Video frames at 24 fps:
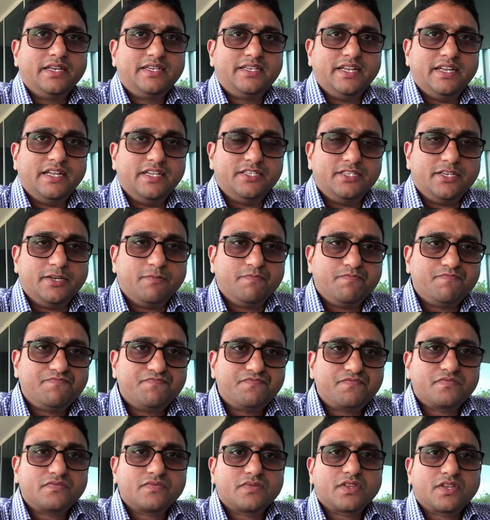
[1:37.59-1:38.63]
tenancy?
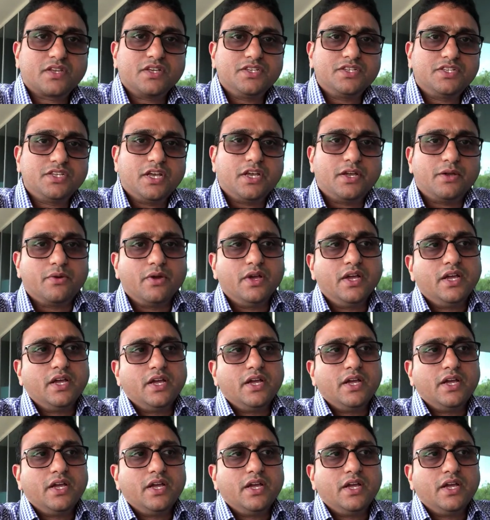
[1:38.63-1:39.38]
So